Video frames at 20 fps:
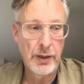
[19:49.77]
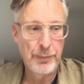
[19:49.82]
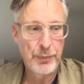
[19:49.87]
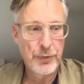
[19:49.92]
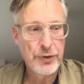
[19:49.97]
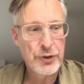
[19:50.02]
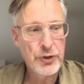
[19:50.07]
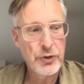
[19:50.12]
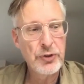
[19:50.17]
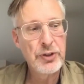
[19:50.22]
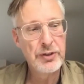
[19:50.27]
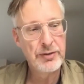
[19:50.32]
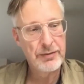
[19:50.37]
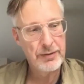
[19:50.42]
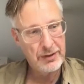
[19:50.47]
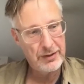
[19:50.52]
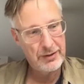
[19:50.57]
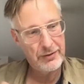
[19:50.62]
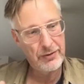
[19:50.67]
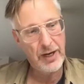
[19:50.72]
should
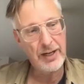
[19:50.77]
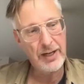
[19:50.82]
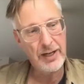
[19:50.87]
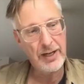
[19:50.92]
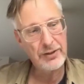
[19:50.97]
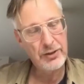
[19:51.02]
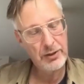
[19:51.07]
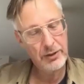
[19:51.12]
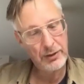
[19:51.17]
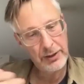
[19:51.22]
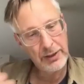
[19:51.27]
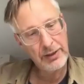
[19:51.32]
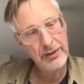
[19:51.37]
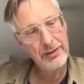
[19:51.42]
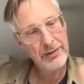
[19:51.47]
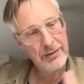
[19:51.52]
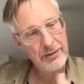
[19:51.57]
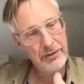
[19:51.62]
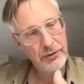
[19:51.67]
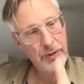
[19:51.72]
gradually
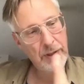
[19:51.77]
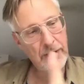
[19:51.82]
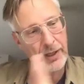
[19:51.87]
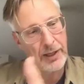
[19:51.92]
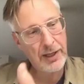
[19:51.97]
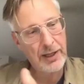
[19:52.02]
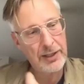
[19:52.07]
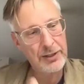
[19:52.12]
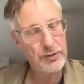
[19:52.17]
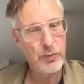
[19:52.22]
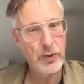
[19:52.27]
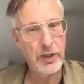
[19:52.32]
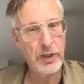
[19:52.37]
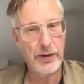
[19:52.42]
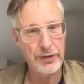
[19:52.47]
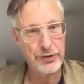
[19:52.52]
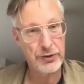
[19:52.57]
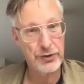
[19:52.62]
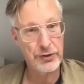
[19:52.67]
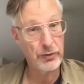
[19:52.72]
realize where the
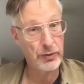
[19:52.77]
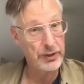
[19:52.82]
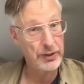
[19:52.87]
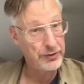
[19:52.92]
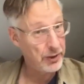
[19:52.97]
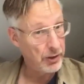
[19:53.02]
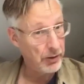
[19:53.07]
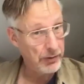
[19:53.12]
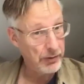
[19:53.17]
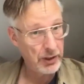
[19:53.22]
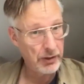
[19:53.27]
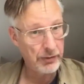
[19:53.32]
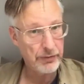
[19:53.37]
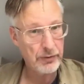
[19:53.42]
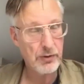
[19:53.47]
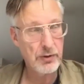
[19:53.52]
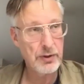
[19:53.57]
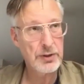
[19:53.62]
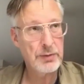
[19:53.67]
story is going, of course,